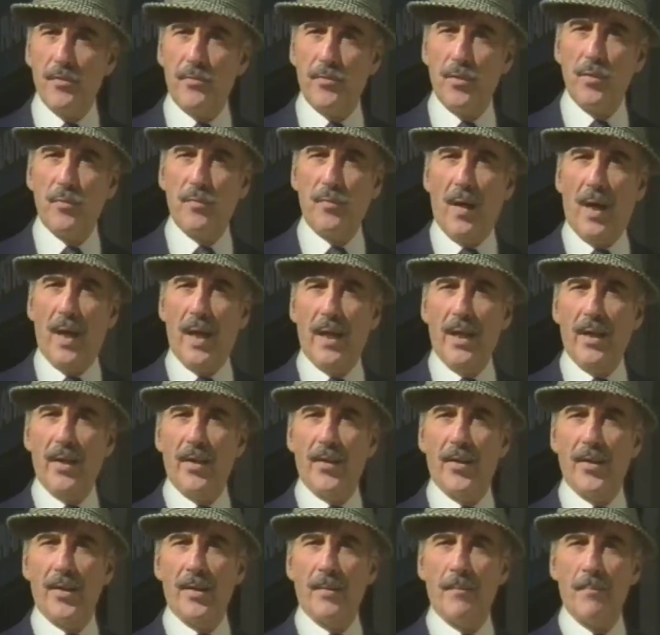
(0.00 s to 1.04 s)
if you
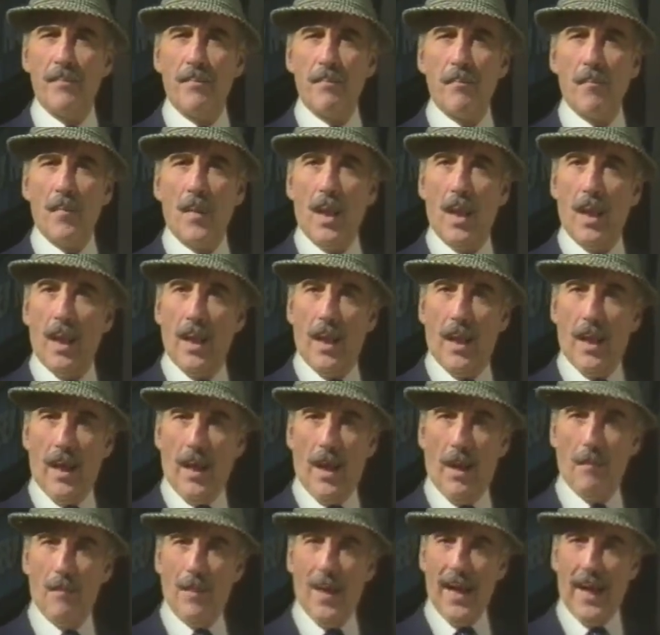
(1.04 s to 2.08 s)
find
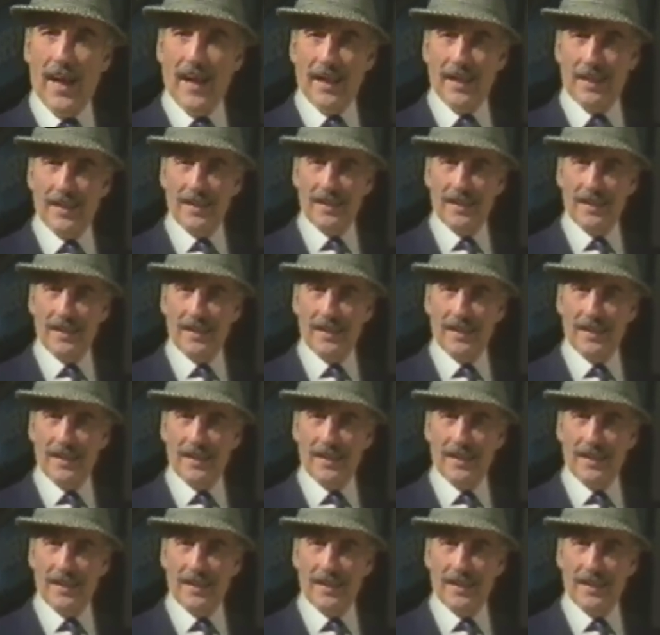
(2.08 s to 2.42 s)
a bank.